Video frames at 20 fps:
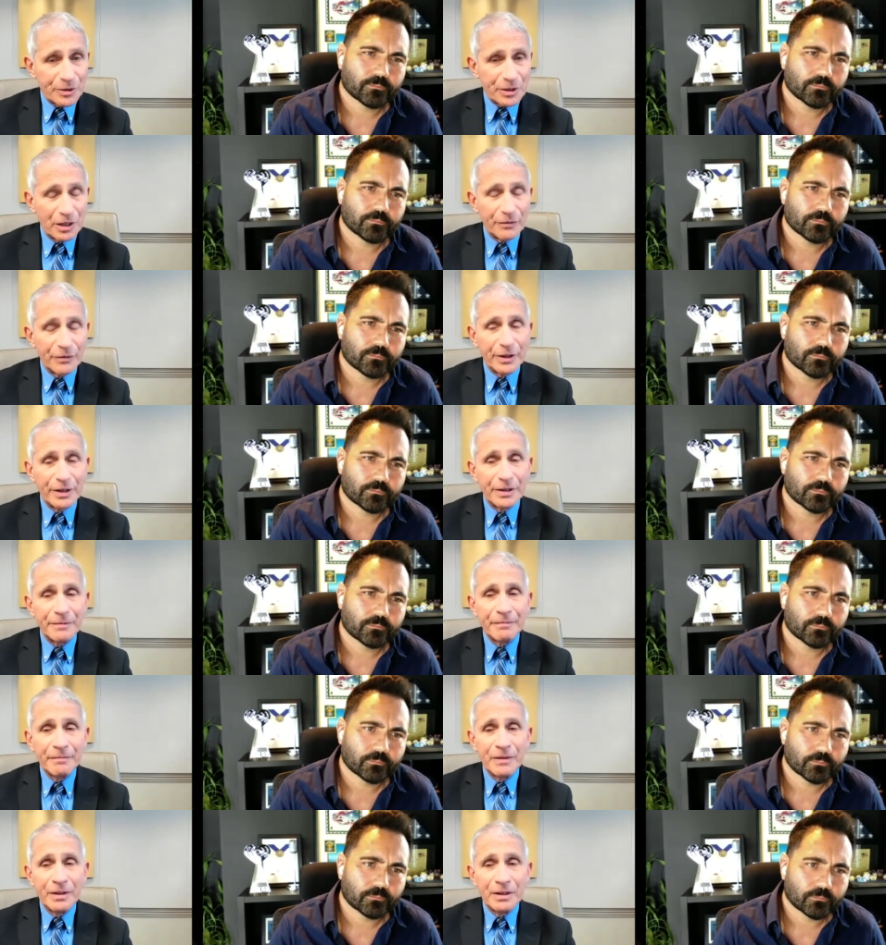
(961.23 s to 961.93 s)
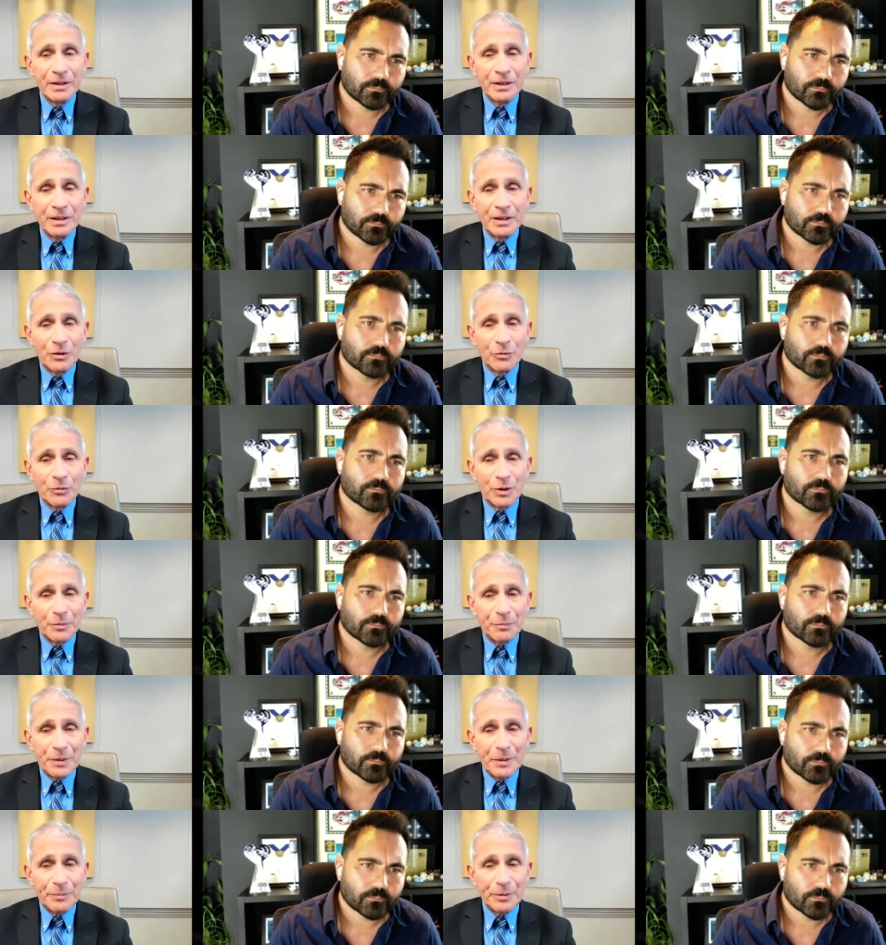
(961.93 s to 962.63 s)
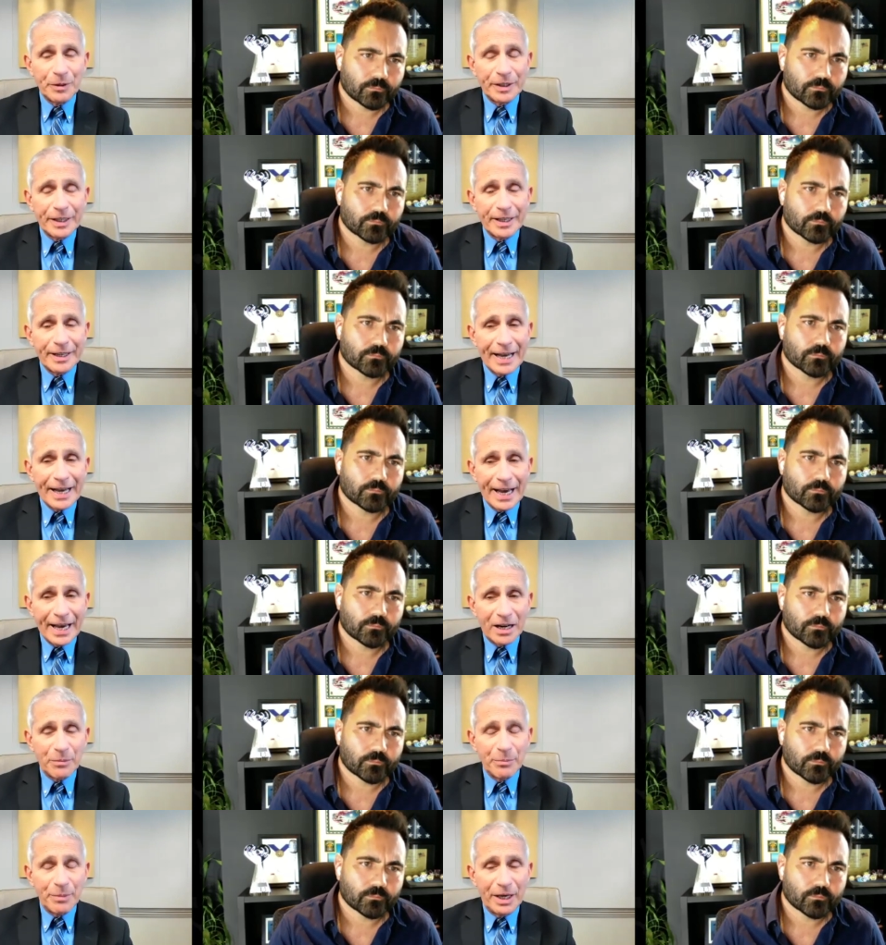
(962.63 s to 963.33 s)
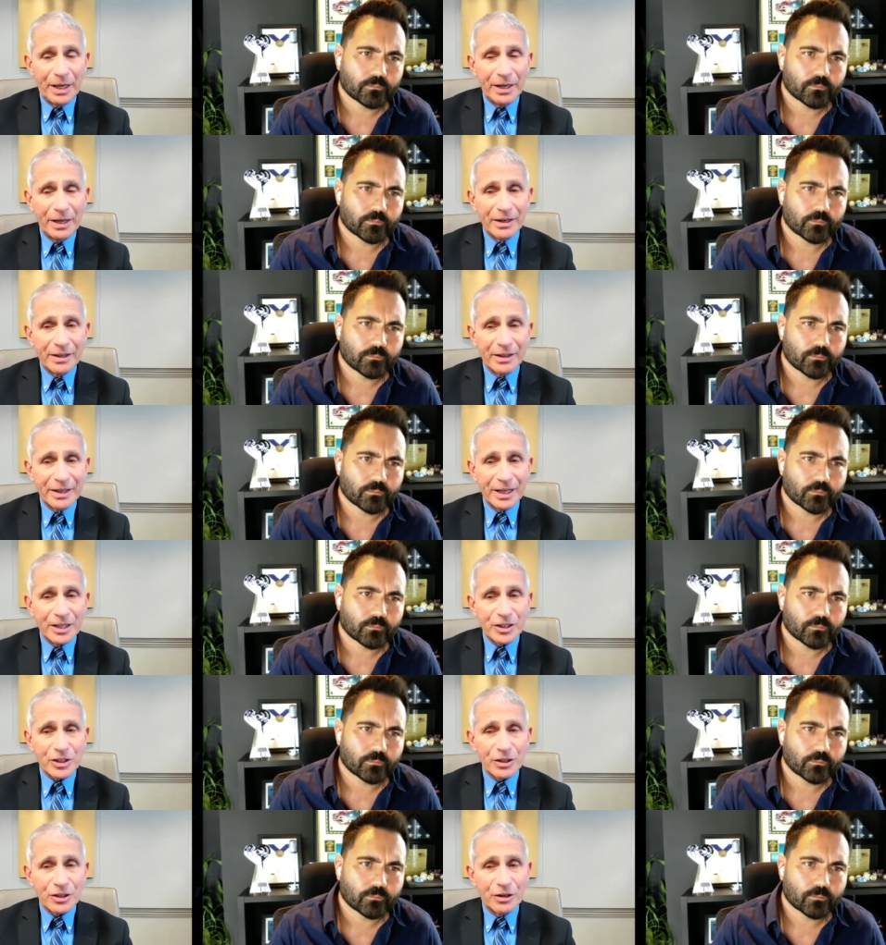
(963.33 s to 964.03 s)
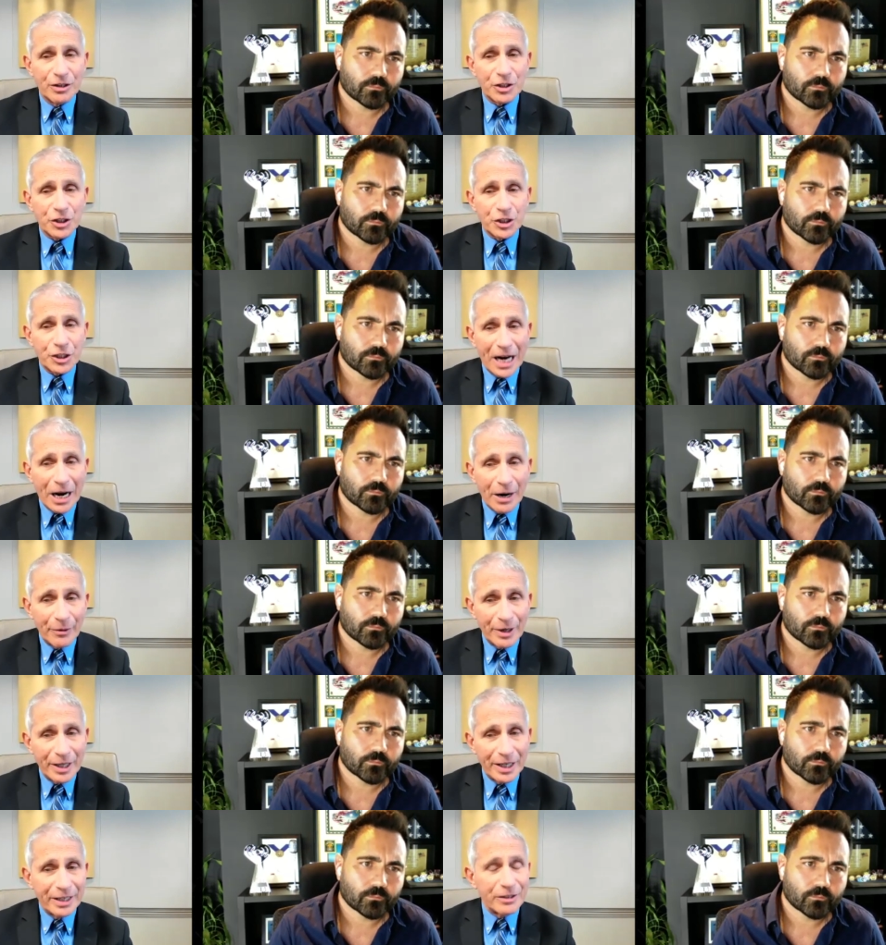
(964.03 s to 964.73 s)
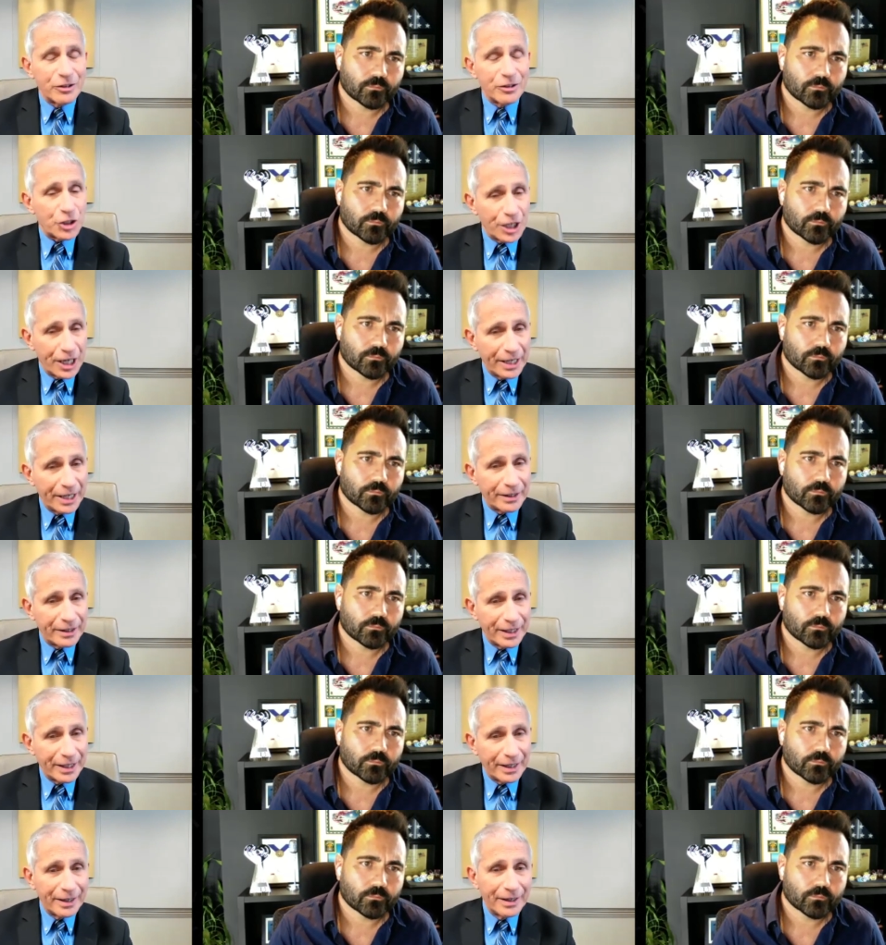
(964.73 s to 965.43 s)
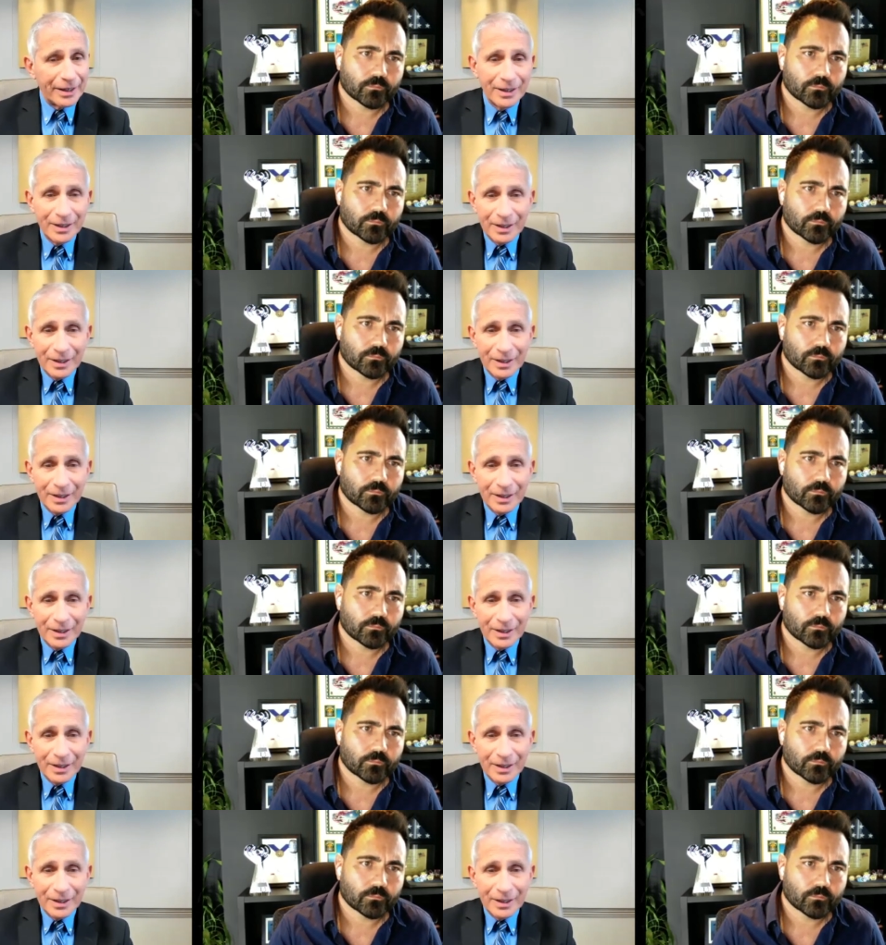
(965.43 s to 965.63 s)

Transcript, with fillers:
Speaker 1: of it, when people get animated and they start shouting and chanting,